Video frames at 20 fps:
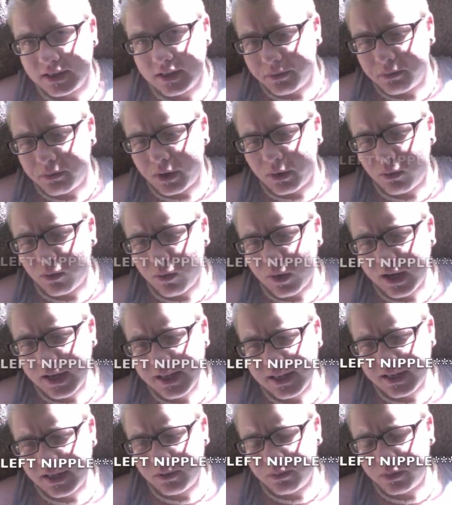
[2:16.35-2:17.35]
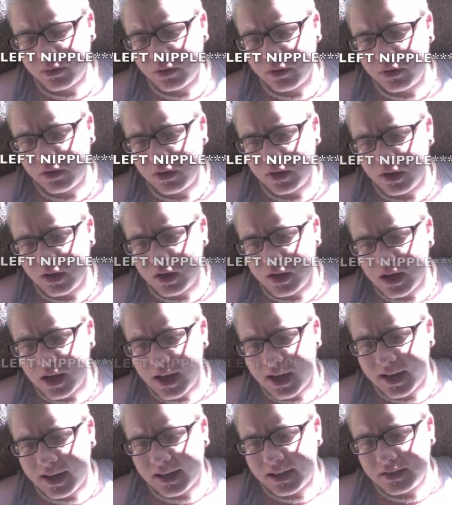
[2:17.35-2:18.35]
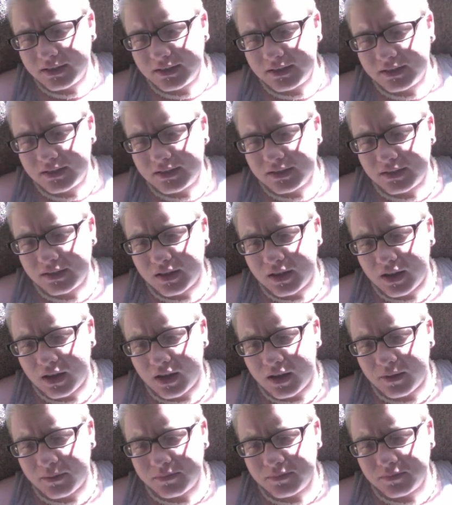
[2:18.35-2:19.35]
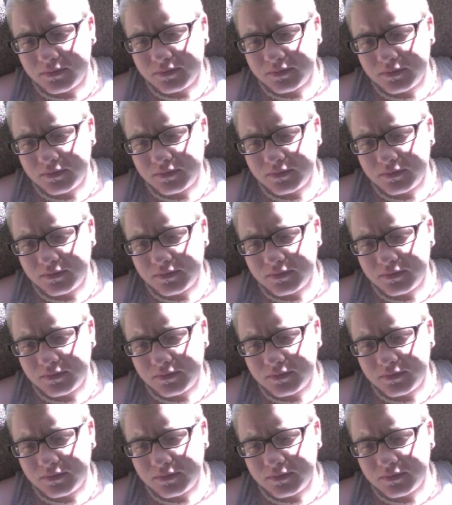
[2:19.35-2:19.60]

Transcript: My right nipple has, um,